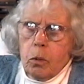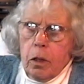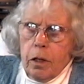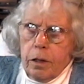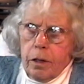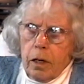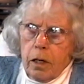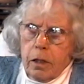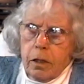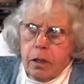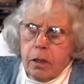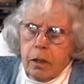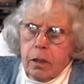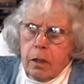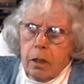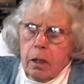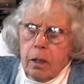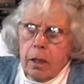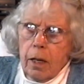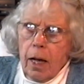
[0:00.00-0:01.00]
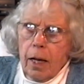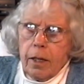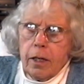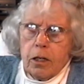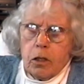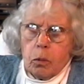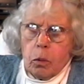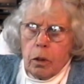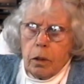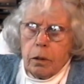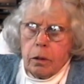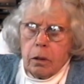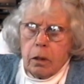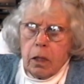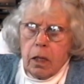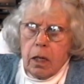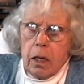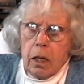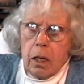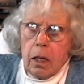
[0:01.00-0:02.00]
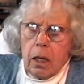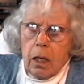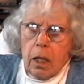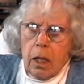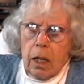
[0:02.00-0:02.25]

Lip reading: with us, that is when he,